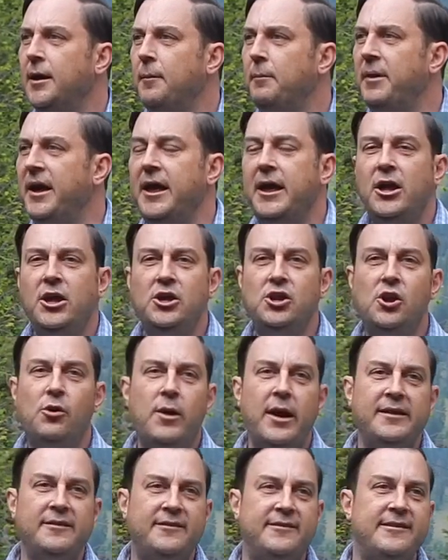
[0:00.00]
but you know
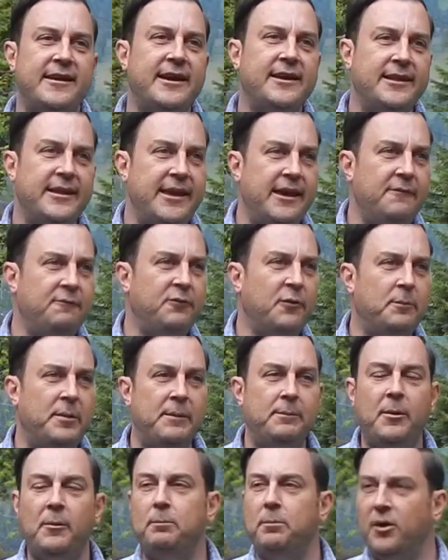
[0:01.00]
what sick leave for
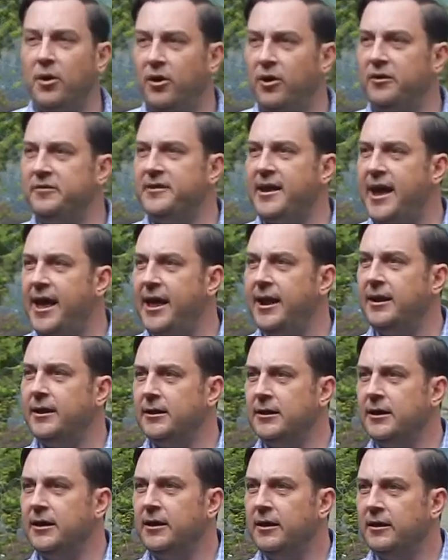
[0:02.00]
people polls at?
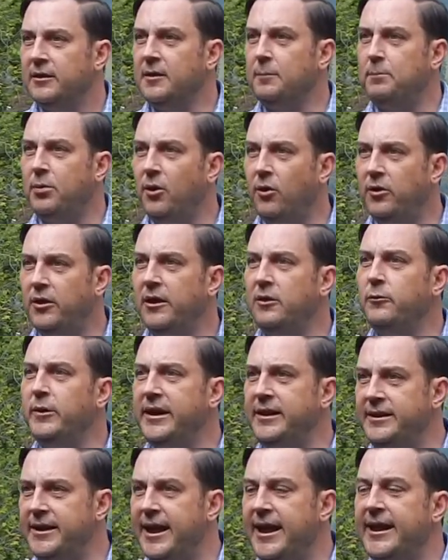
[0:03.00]
The polling we
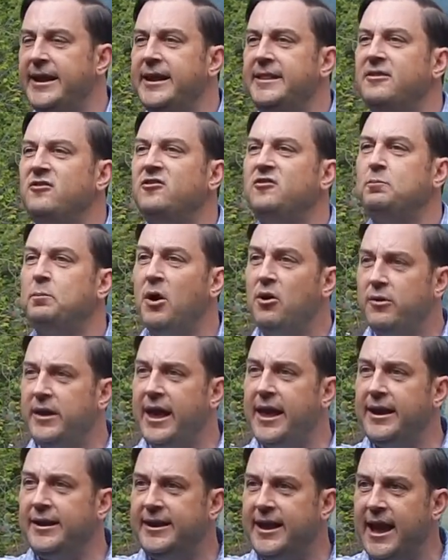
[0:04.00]
did in
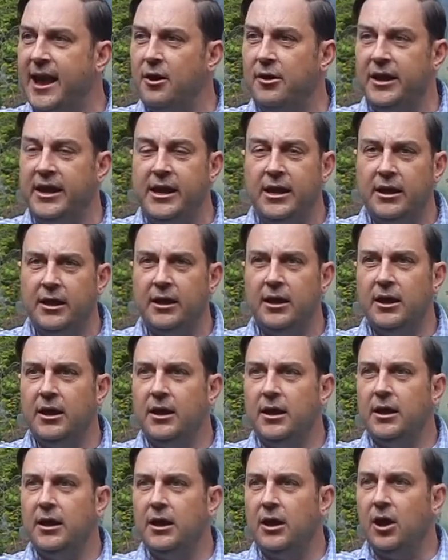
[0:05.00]
Spokane County,
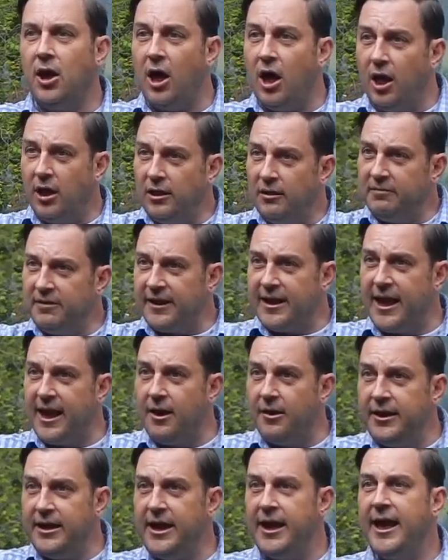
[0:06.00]
all of the
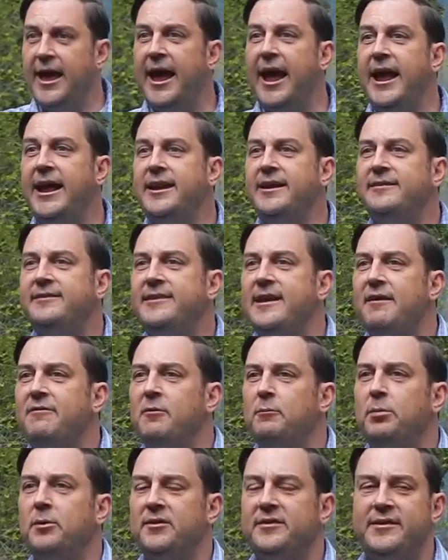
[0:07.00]
county,
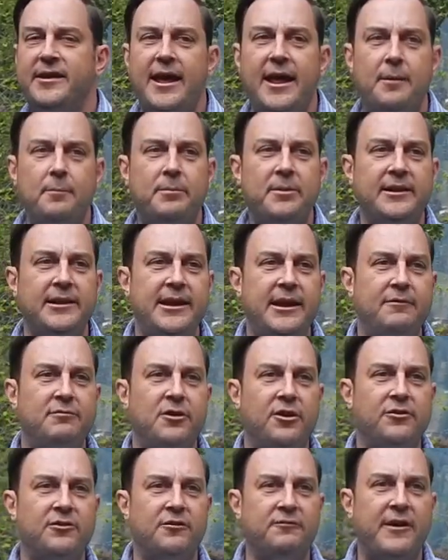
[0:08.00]
87% believe
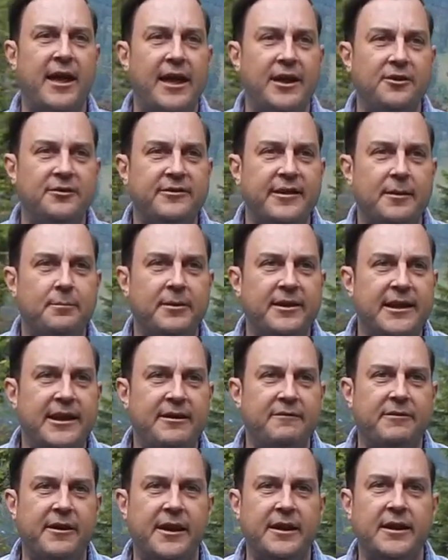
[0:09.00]
those are values they
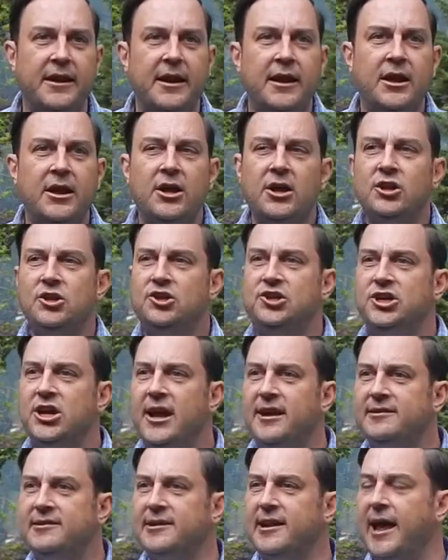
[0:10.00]
believe in. Whoa.
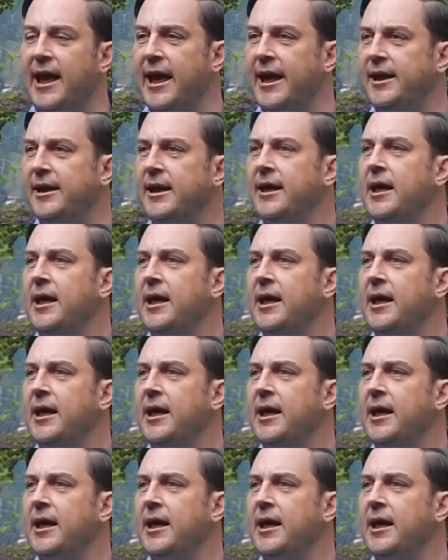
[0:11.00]
Just like